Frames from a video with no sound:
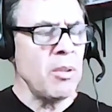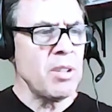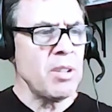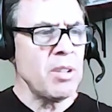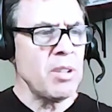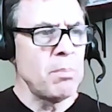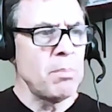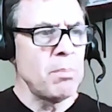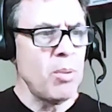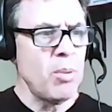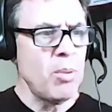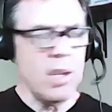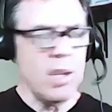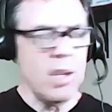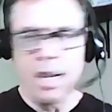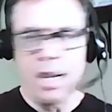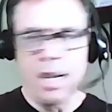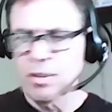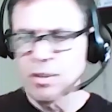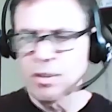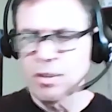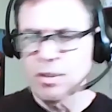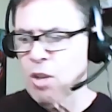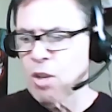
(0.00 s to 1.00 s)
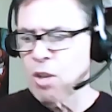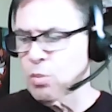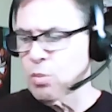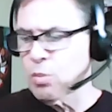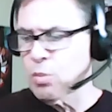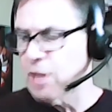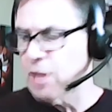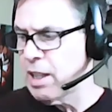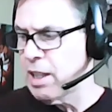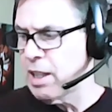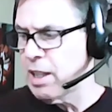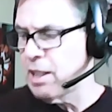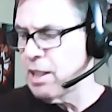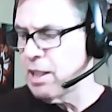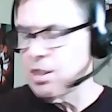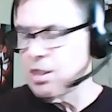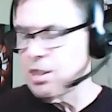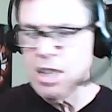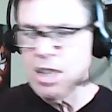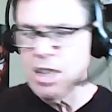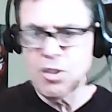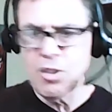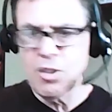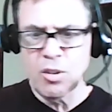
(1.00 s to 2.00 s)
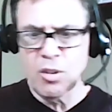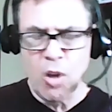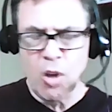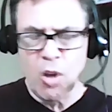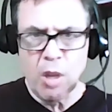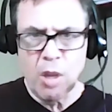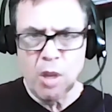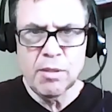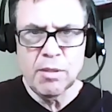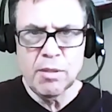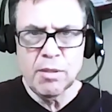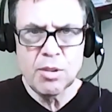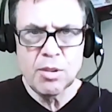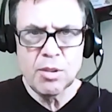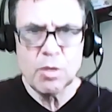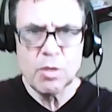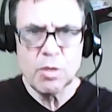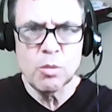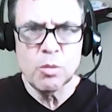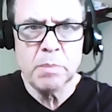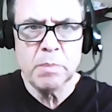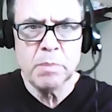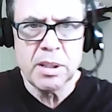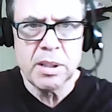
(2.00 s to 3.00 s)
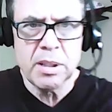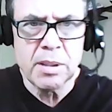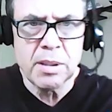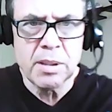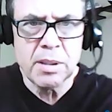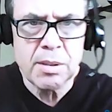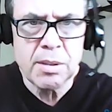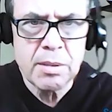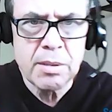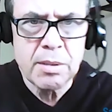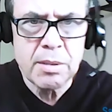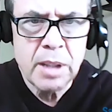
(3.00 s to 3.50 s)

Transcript: a book out called "What They Didn't Teach You at Harvard School of Business,"